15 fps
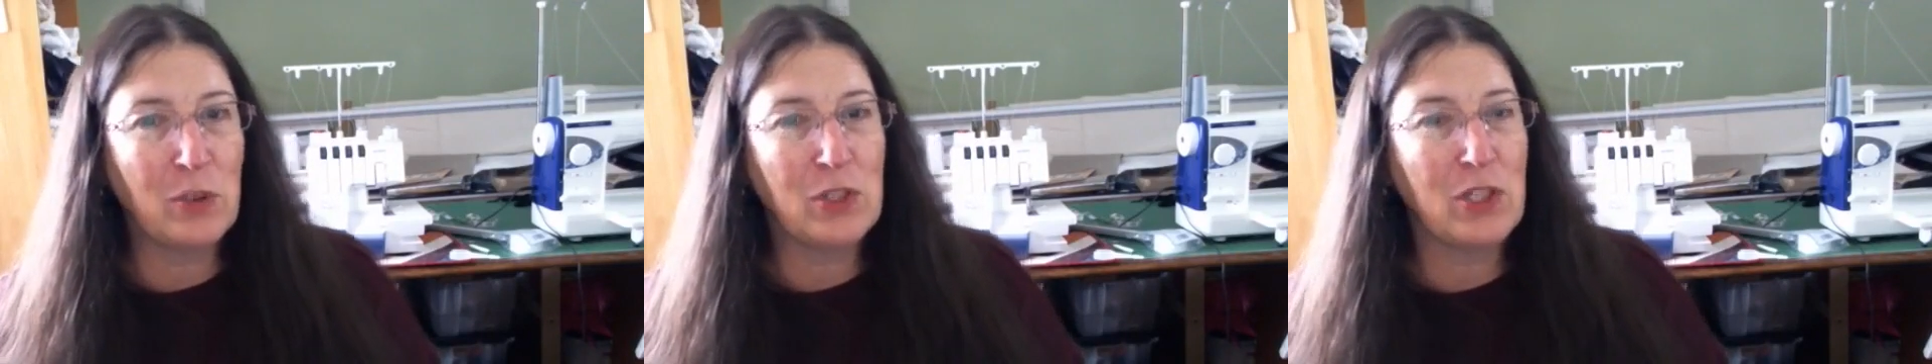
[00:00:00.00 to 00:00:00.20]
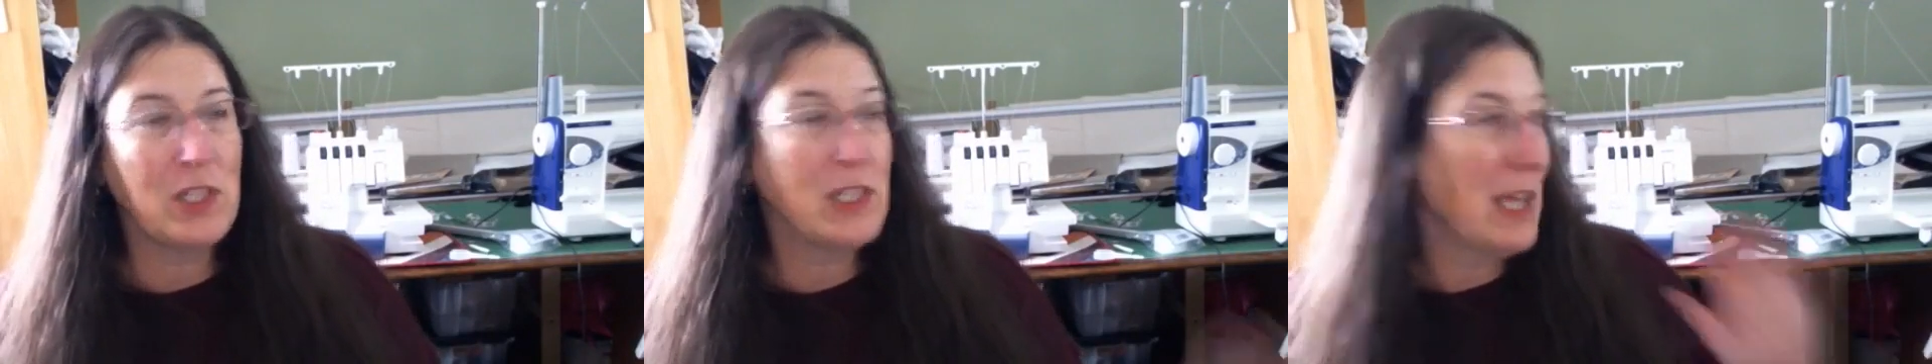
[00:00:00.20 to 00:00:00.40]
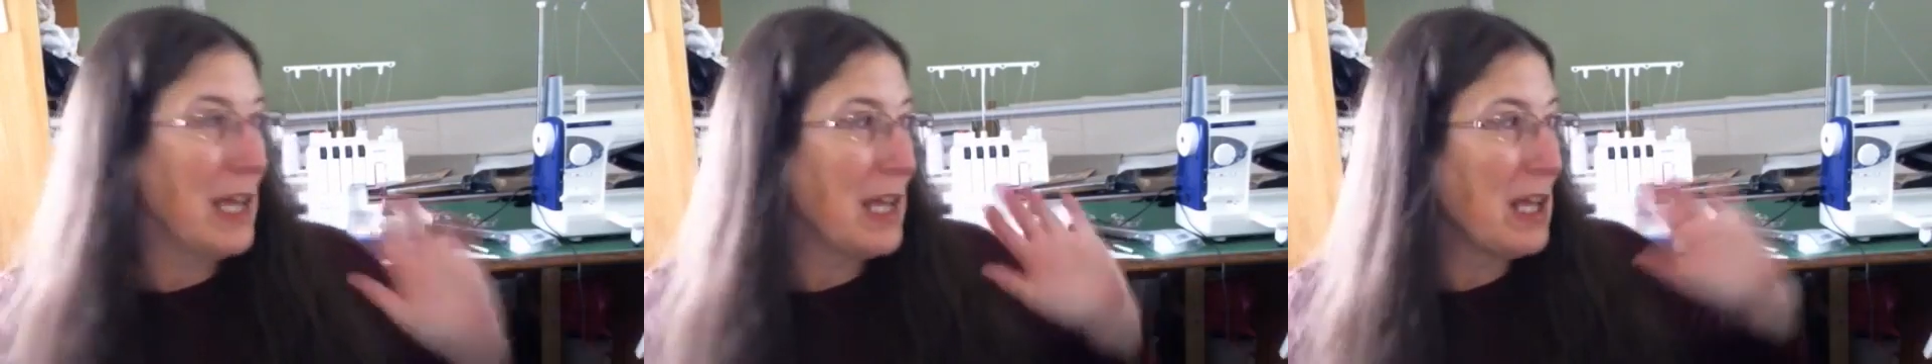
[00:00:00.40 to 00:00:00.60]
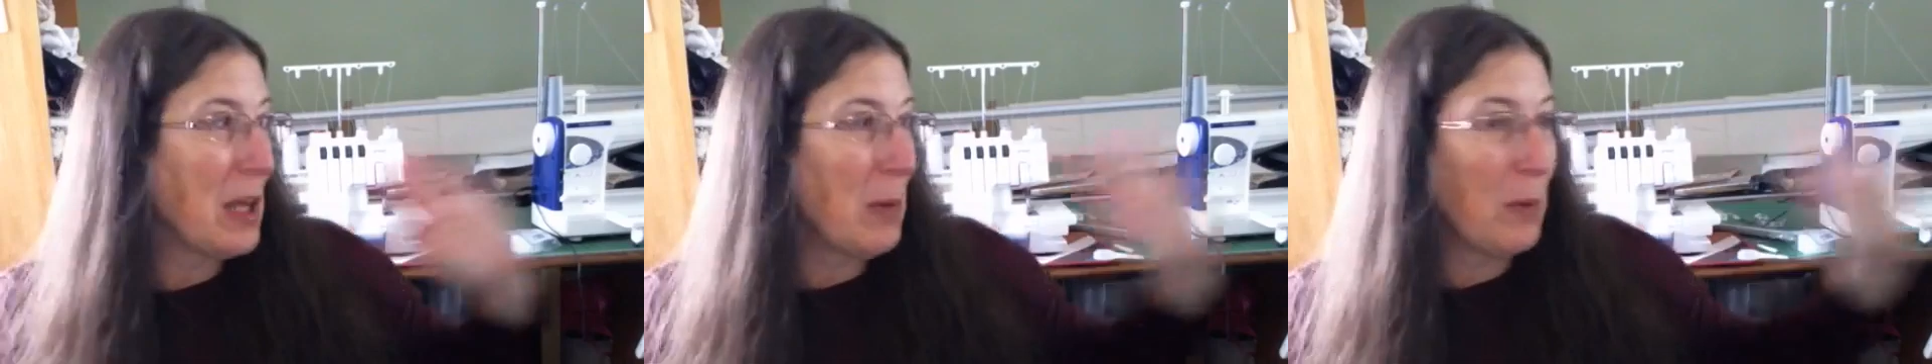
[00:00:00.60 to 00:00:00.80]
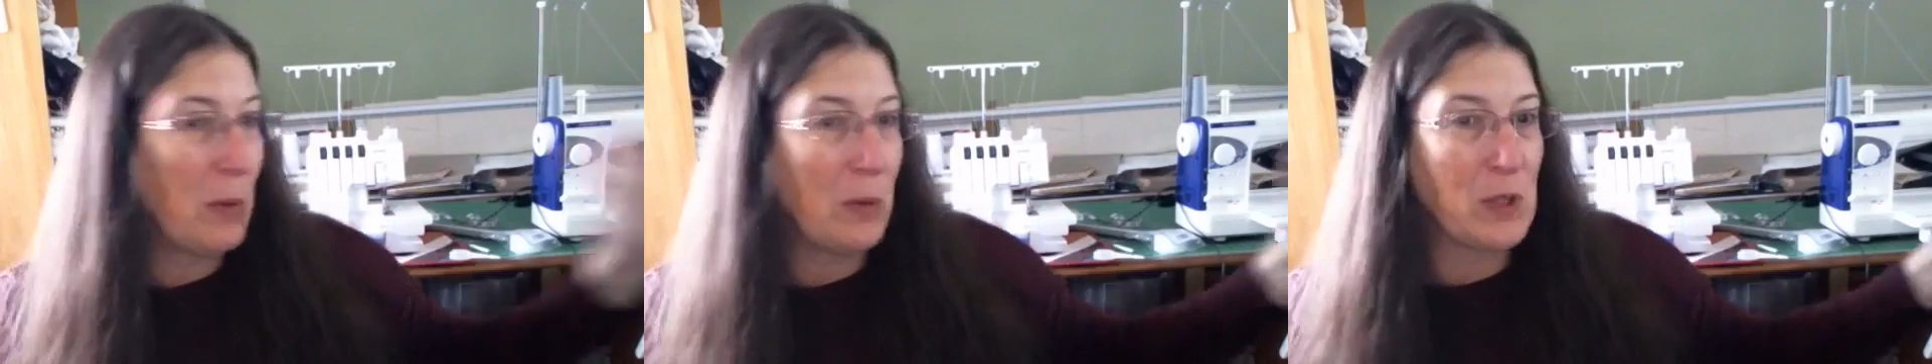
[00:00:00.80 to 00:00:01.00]
was just taking
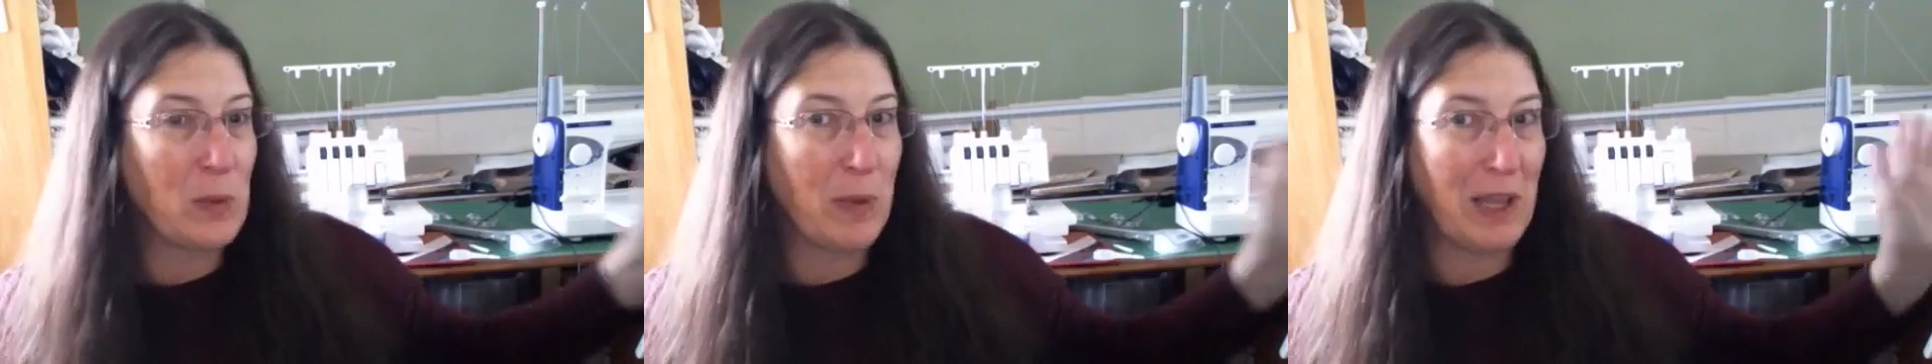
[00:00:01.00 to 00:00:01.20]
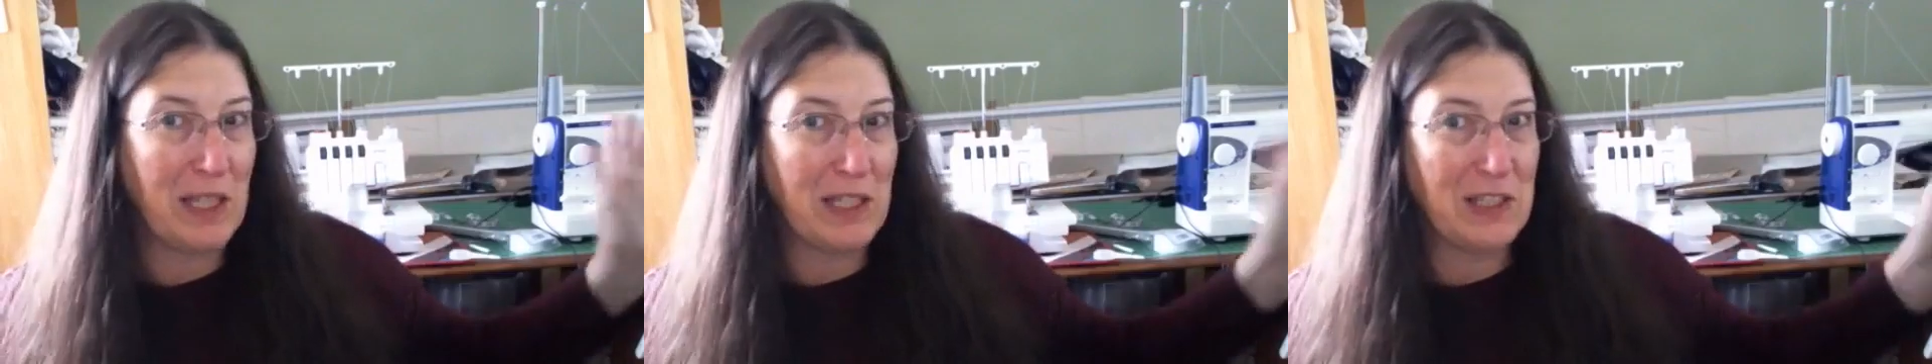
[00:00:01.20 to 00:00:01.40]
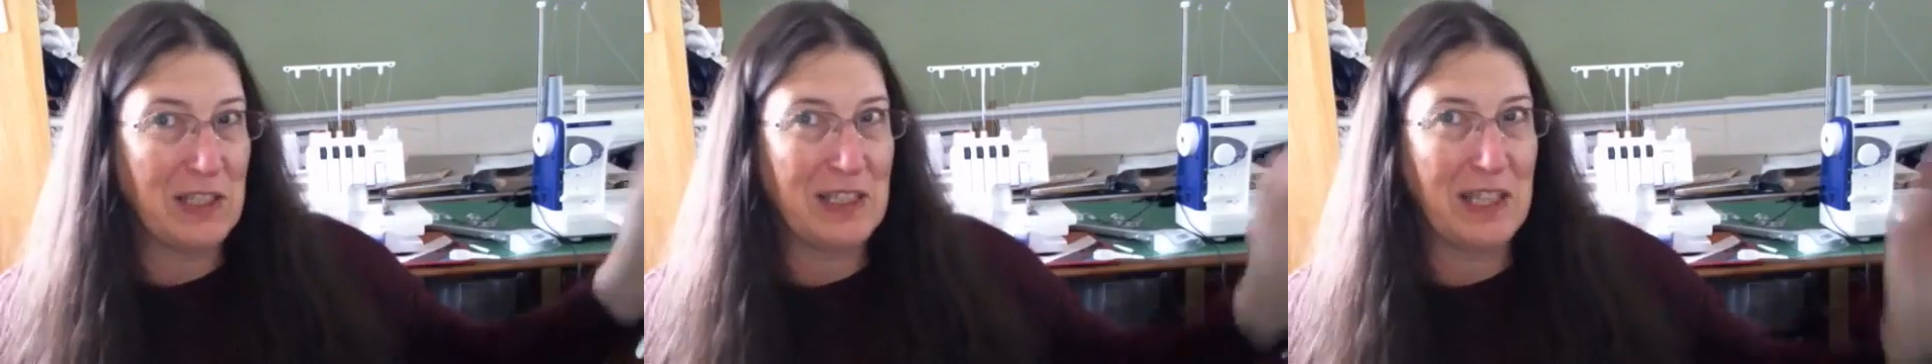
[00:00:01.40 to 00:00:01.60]
up all the space